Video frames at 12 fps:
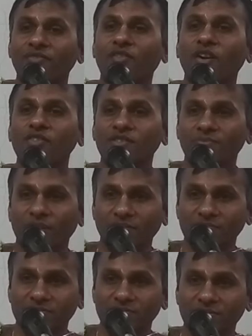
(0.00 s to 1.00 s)
Follow the
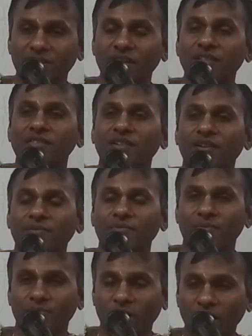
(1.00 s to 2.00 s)
process. The
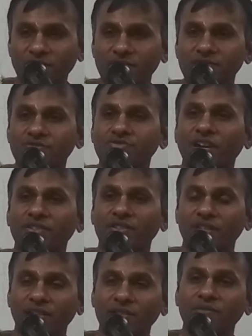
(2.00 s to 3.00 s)
process is to
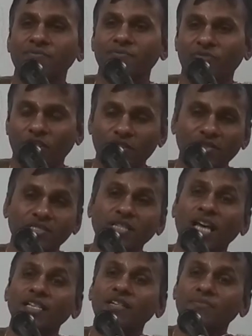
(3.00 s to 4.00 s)
actually follow the
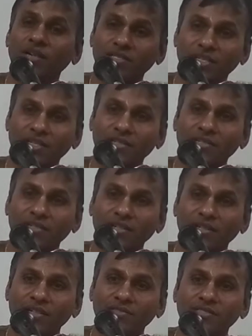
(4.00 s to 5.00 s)
sadhana bhakti.
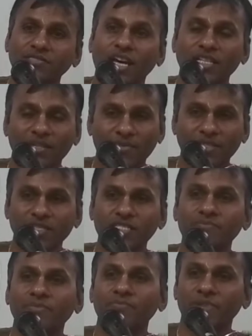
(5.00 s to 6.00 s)
The sadhana bhakti
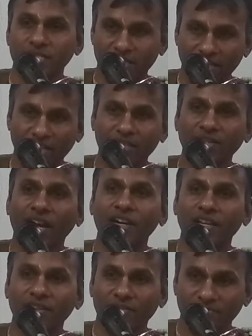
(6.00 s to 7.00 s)
is basically
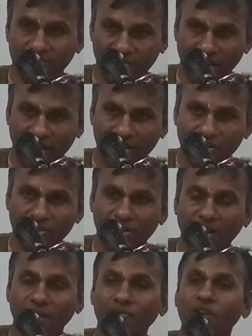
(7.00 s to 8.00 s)
chanting of Hare
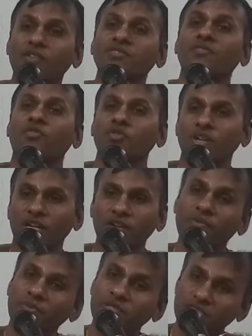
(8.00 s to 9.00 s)
Krishna, following the four
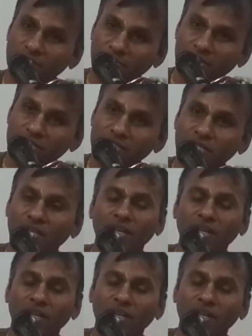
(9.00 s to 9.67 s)
regulatory principles,